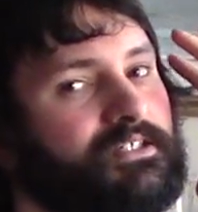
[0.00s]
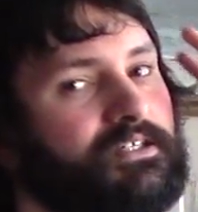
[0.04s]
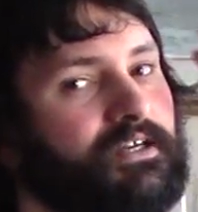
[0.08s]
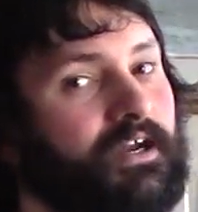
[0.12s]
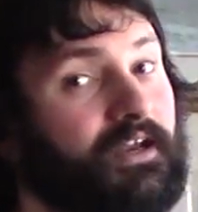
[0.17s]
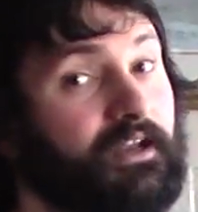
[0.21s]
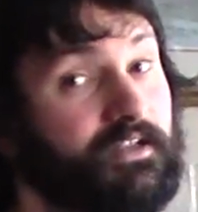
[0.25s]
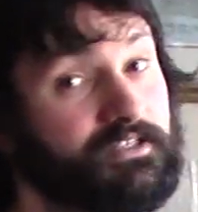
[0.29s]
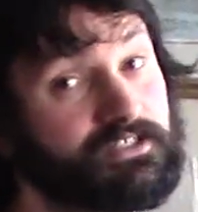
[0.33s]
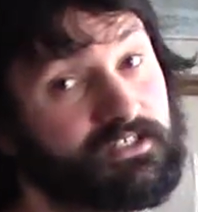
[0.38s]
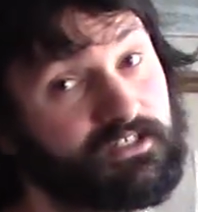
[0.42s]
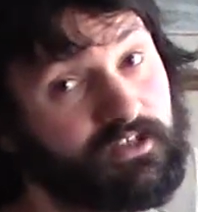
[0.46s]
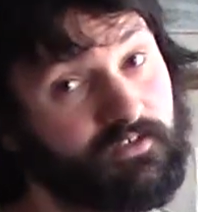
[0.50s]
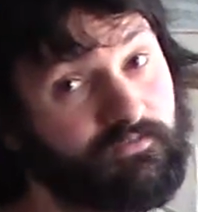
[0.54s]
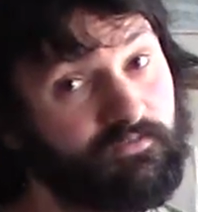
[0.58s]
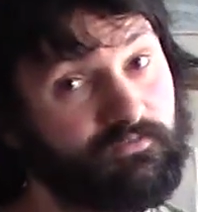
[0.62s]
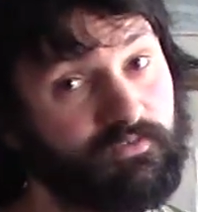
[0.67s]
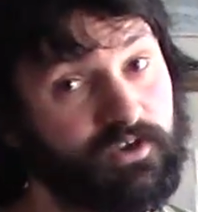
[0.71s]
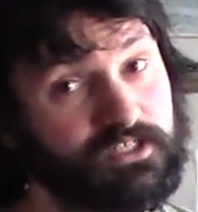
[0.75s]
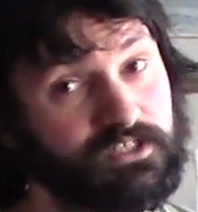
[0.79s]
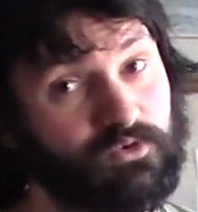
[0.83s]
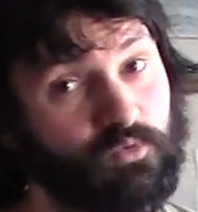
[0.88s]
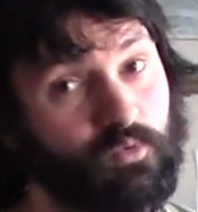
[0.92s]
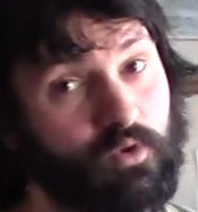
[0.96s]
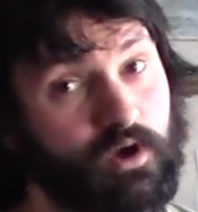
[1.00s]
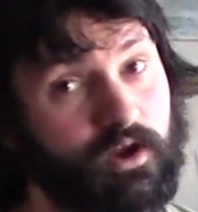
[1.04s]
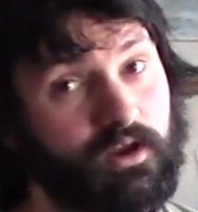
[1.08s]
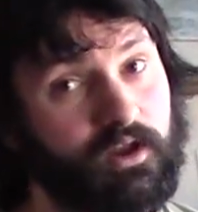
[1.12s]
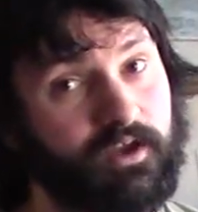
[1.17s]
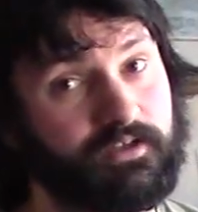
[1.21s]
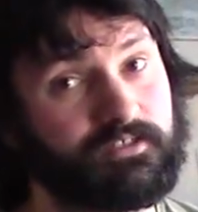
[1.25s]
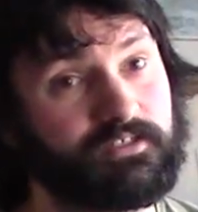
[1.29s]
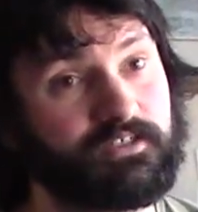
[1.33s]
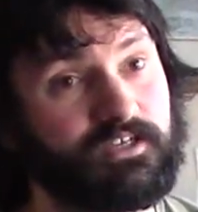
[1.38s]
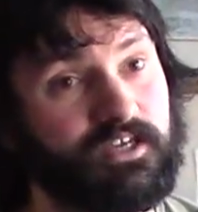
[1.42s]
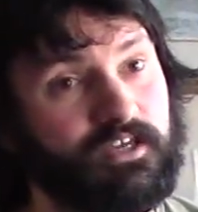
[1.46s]
and that's another reason why I
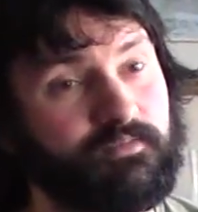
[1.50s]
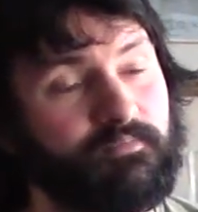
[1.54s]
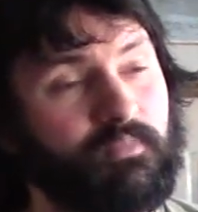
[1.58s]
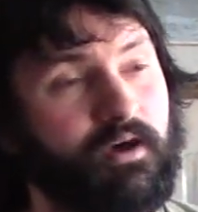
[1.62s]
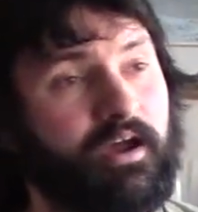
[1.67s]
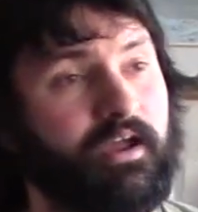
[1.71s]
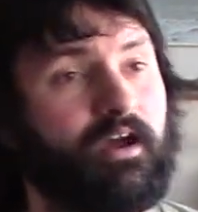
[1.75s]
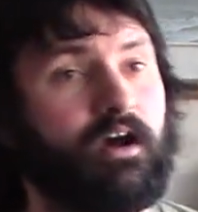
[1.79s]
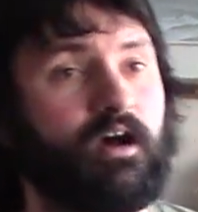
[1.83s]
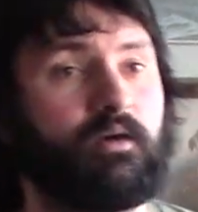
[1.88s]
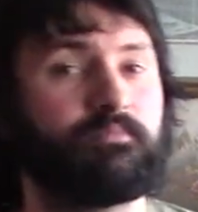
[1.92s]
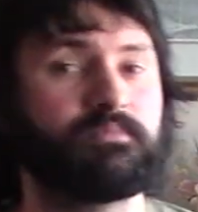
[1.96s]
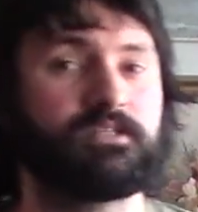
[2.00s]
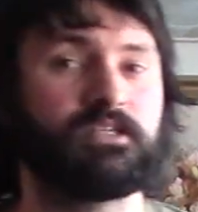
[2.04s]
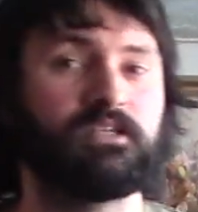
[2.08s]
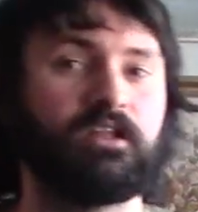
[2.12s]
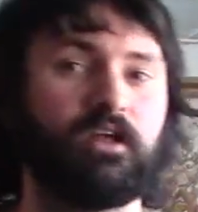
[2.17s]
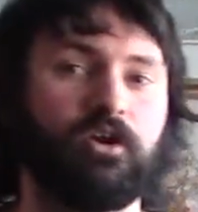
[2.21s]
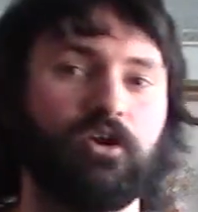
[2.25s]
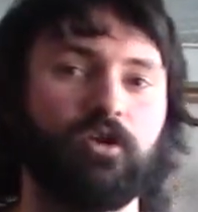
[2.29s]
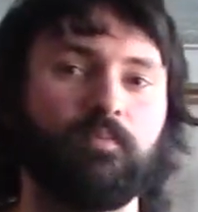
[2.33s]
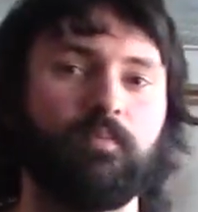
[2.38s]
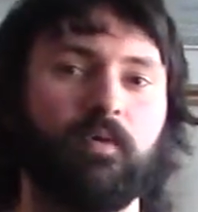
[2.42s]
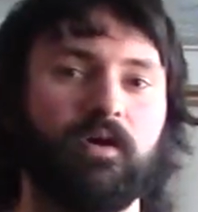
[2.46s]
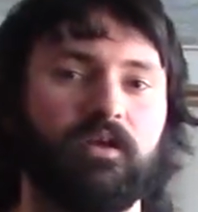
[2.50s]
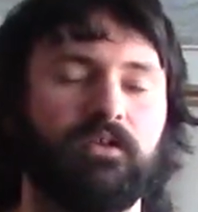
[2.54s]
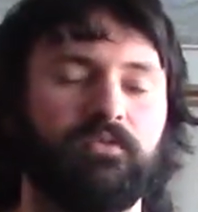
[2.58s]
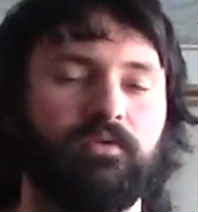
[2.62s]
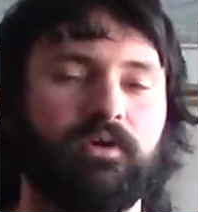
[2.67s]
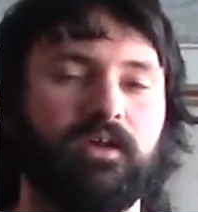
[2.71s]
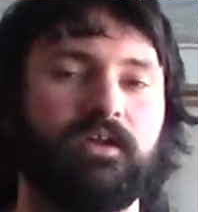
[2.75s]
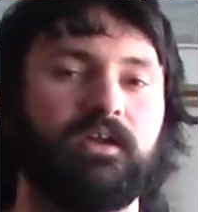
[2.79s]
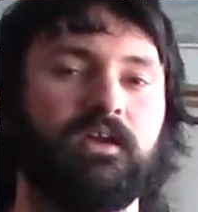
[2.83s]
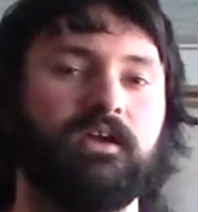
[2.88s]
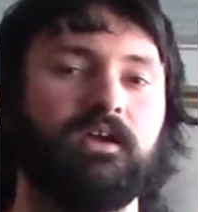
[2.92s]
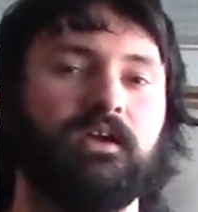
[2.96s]
like to keep my arms low, by the
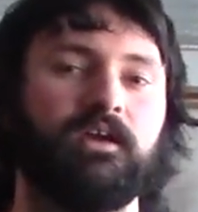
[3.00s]
way.